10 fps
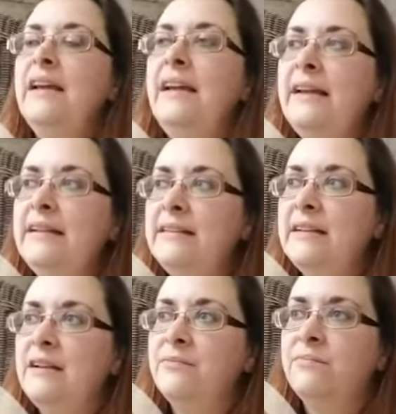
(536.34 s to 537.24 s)
and
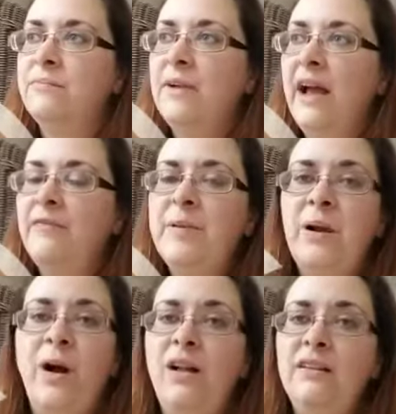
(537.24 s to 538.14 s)
um, I've been
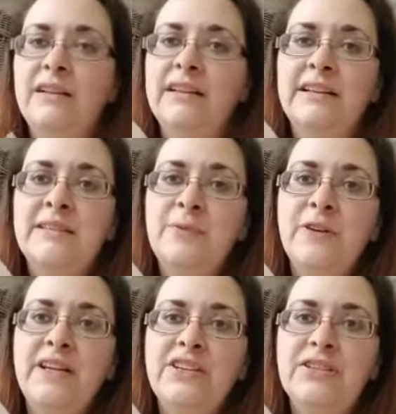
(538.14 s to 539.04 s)
called an
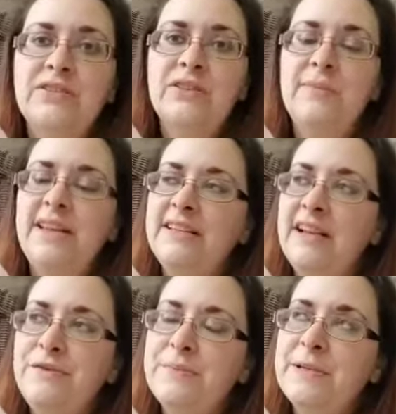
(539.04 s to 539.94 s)
inspiration so many
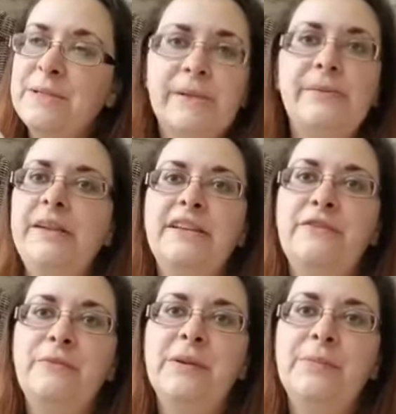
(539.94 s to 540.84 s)
times by so many
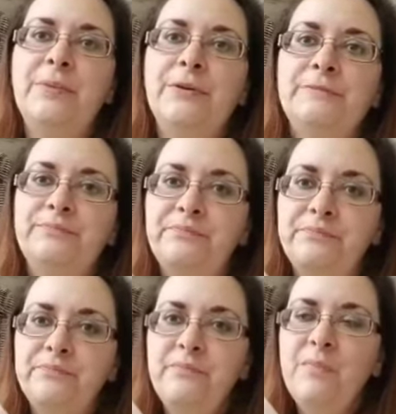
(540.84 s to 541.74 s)
different people,
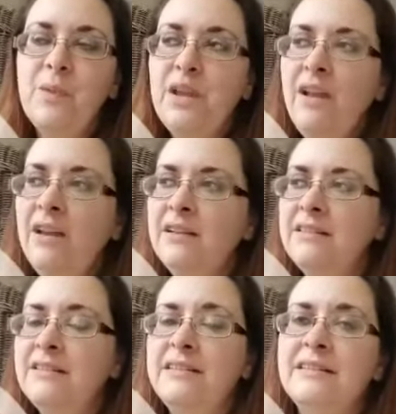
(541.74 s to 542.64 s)

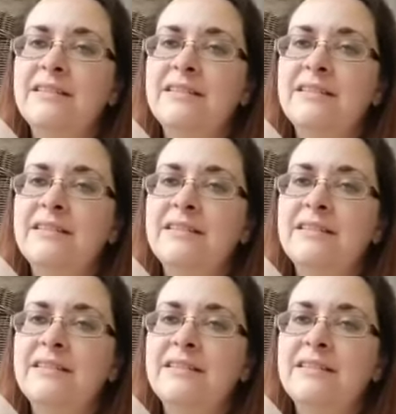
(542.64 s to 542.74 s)
and and